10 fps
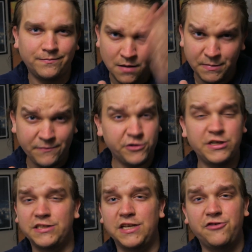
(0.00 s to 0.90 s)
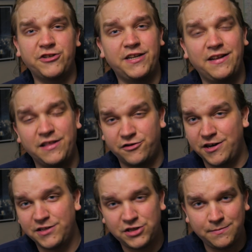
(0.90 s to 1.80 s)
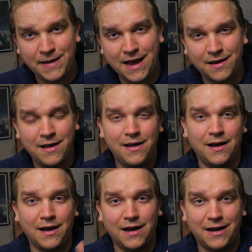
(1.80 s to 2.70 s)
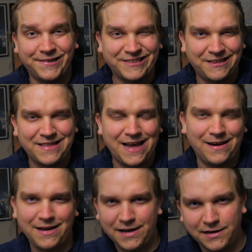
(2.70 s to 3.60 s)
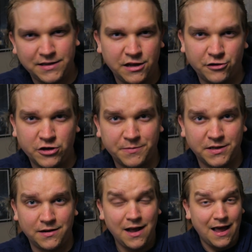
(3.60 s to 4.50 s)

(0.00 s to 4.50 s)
But if you're just interested in the transition pack, uh, that link is in the description.